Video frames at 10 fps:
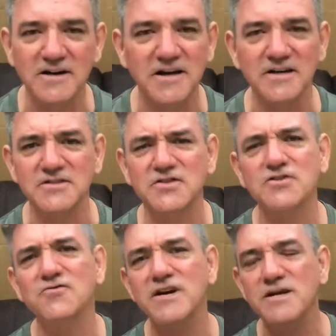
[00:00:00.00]
and
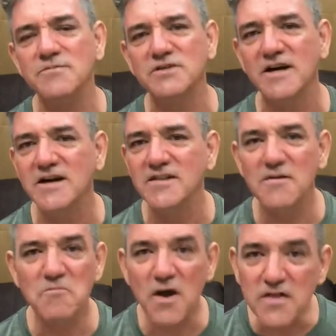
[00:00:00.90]
screams, the
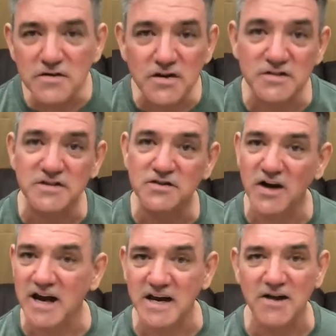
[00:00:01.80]
mother doesn't try
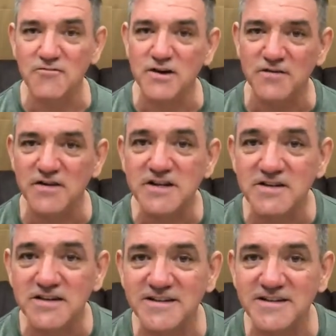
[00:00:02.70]
and get rid of it.